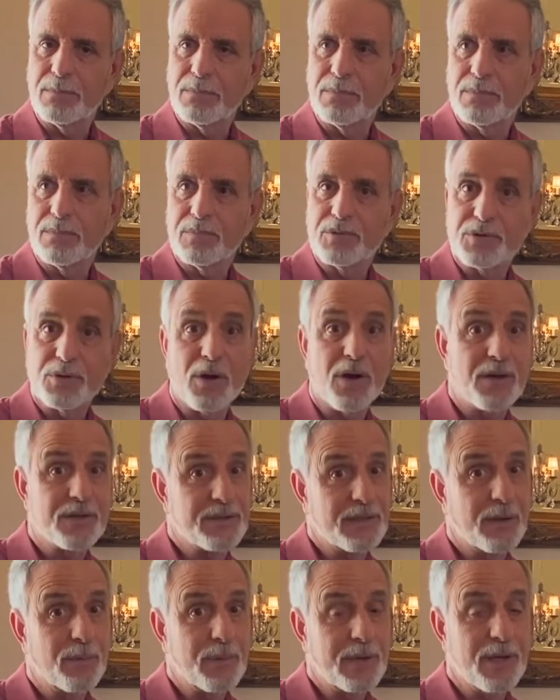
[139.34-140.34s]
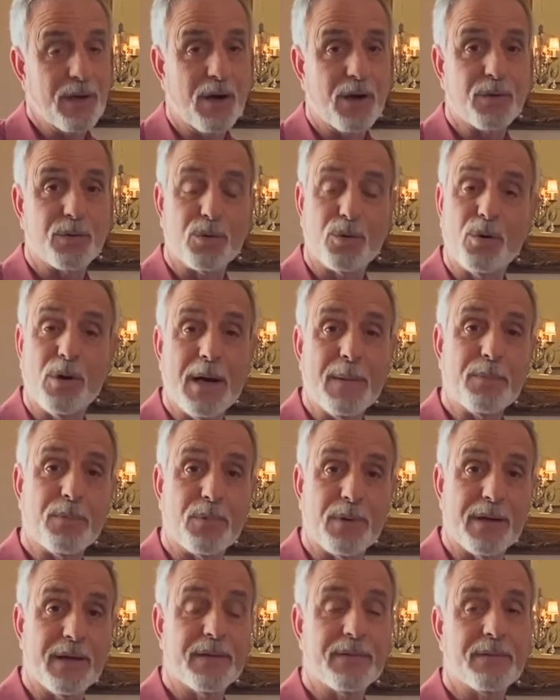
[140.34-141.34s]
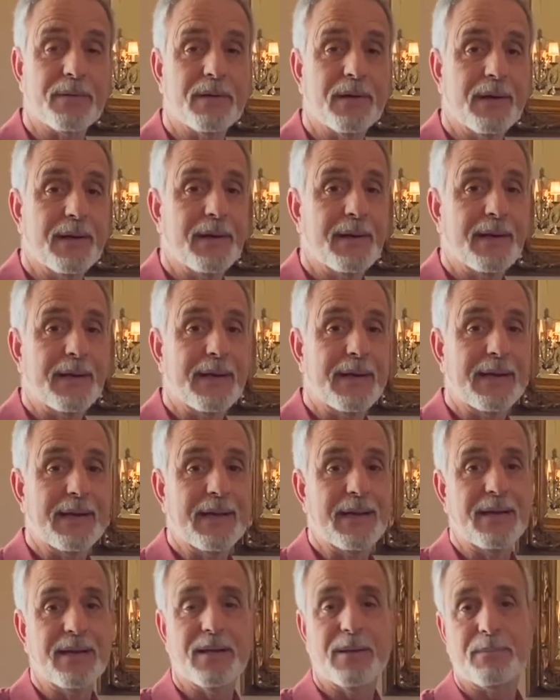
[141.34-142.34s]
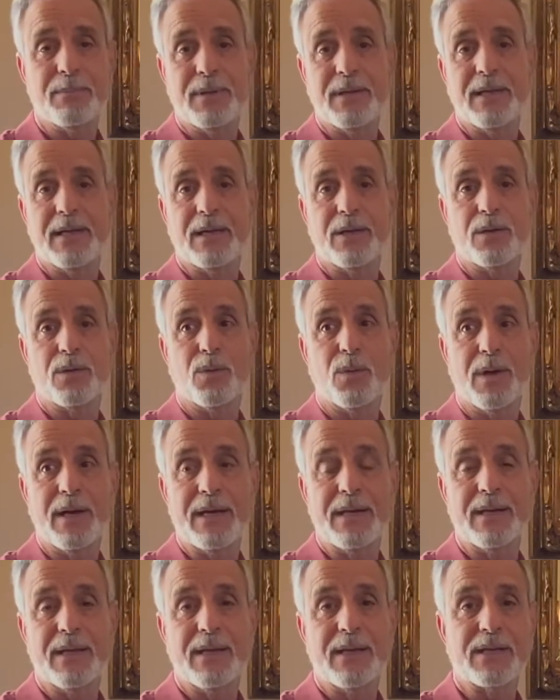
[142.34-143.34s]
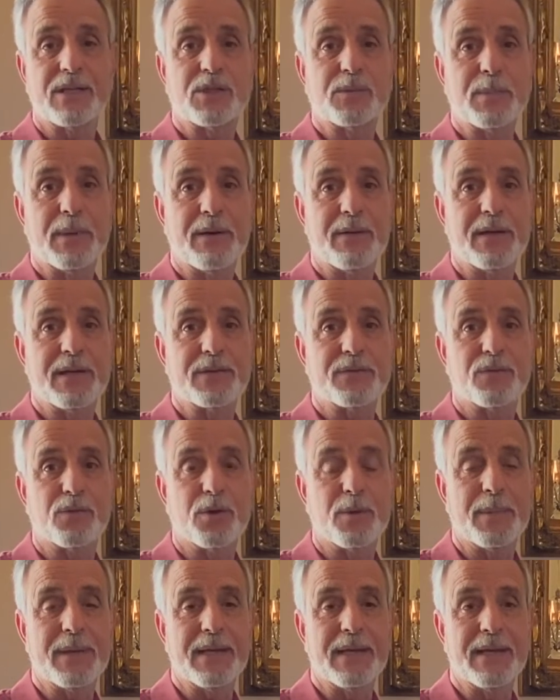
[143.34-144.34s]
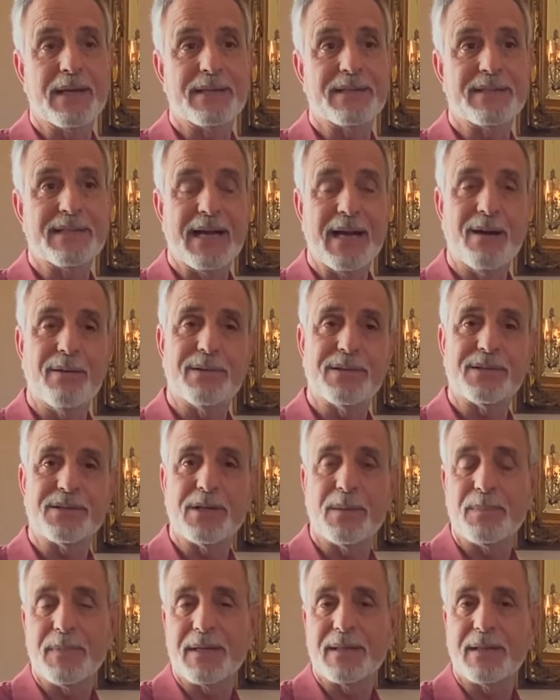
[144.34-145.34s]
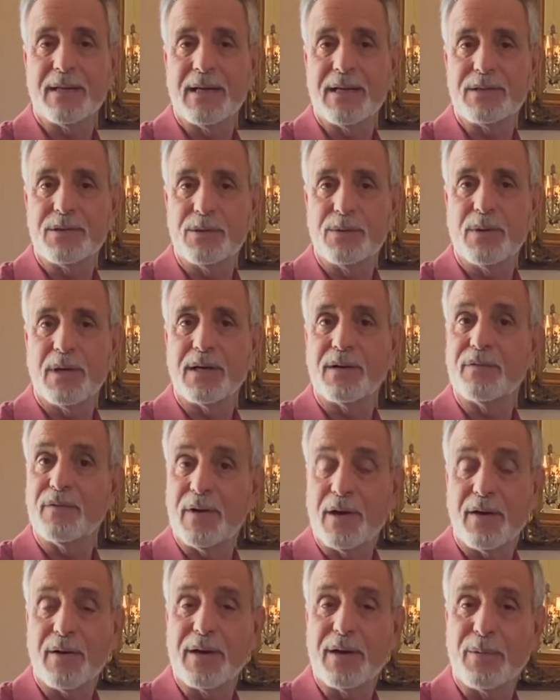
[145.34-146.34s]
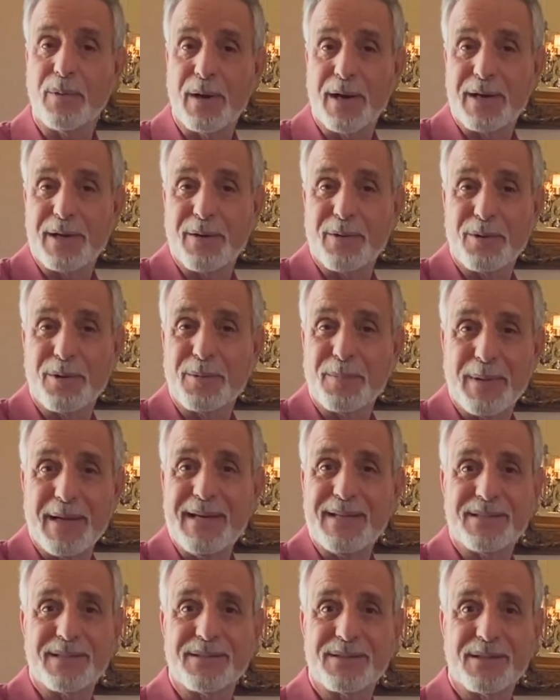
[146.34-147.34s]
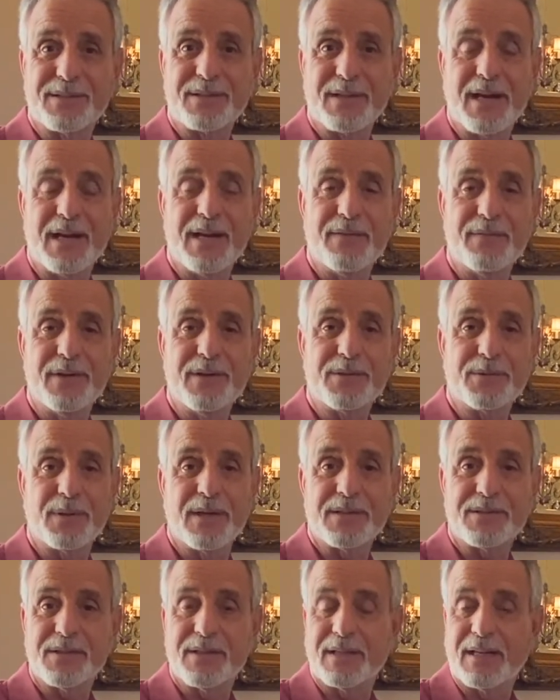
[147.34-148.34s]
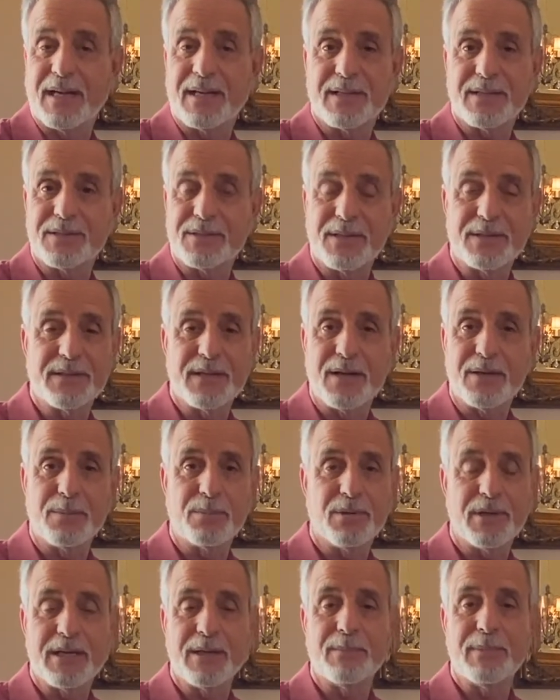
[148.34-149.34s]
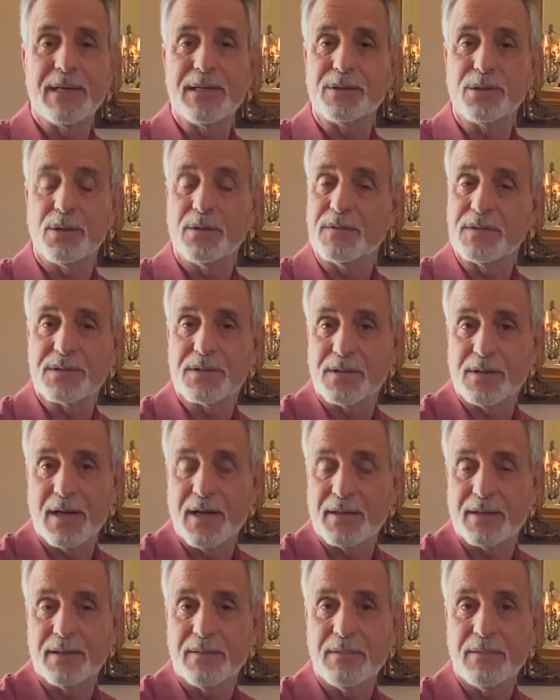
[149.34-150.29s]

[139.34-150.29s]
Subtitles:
songs that we all grew up with. And it ended up being quite an experience for me, and it's something that I do on a very regular basis. It's kind of interesting. I can sit down and play a Beethoven sonata